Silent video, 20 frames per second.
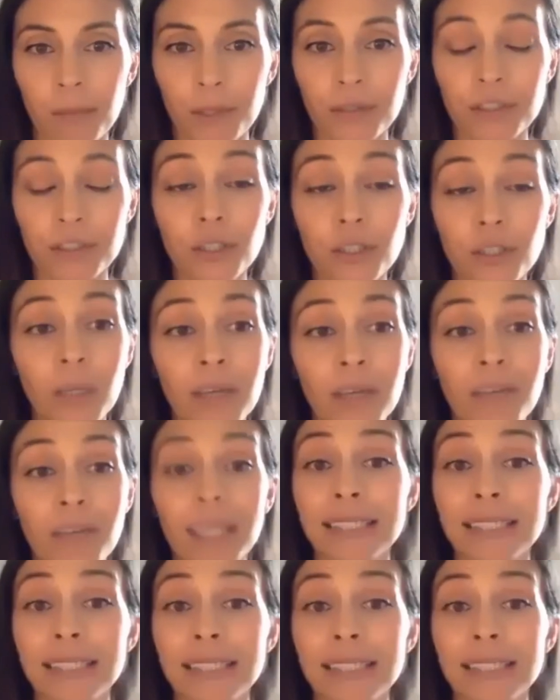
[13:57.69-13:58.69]
So we've
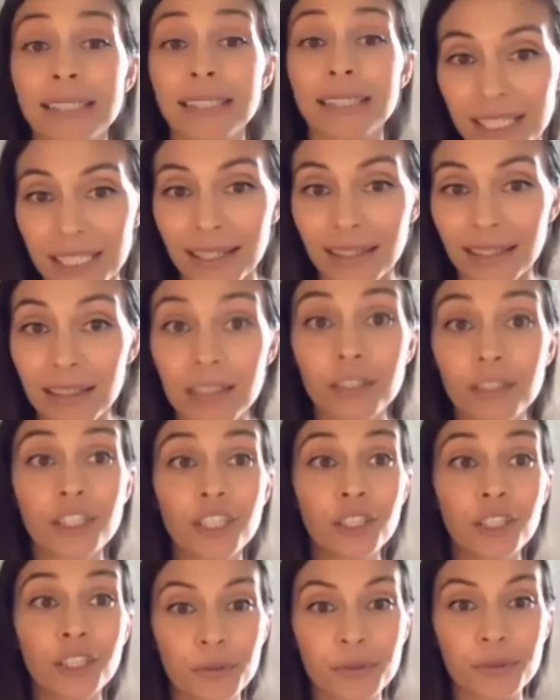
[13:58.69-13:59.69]
adapted
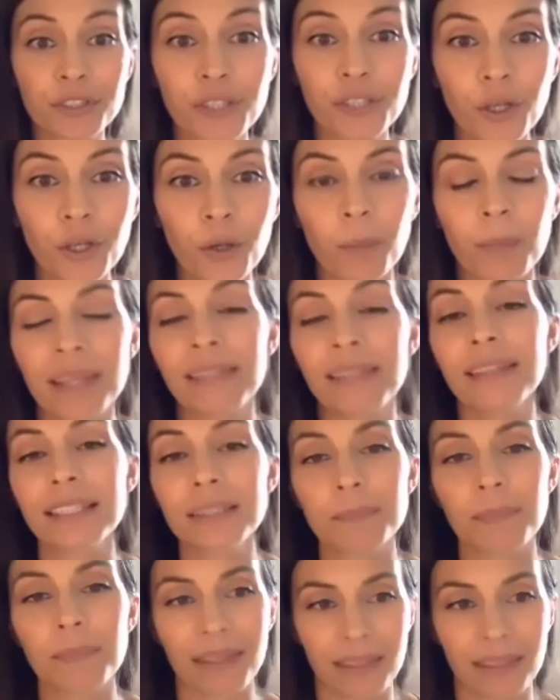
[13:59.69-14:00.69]
to use Zoom in
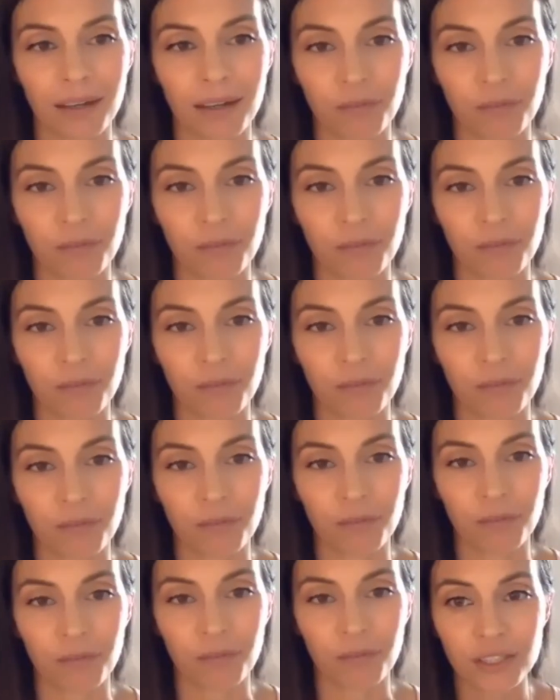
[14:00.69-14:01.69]
this method of
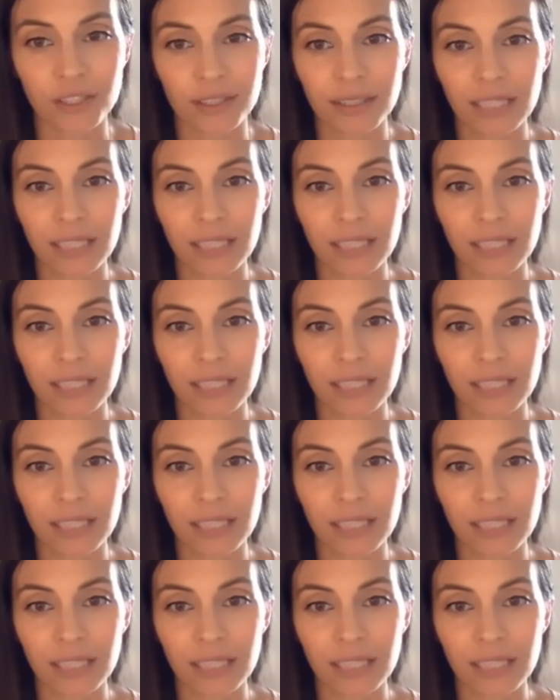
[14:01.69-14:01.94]
communication.